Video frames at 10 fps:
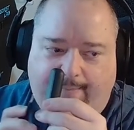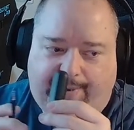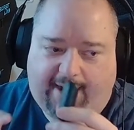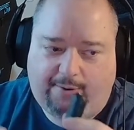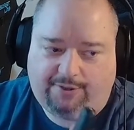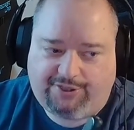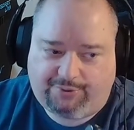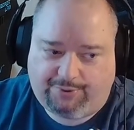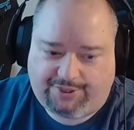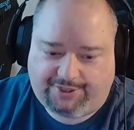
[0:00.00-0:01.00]
powered
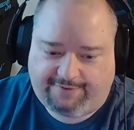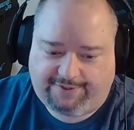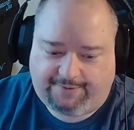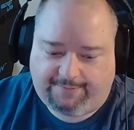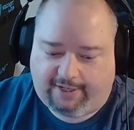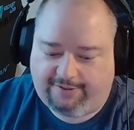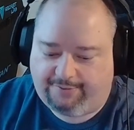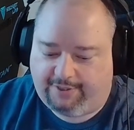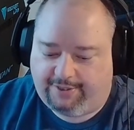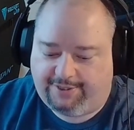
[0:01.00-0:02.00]
sources of some device,
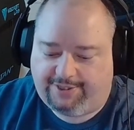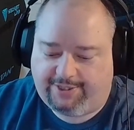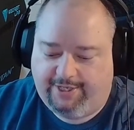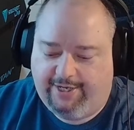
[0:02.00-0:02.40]
whether it's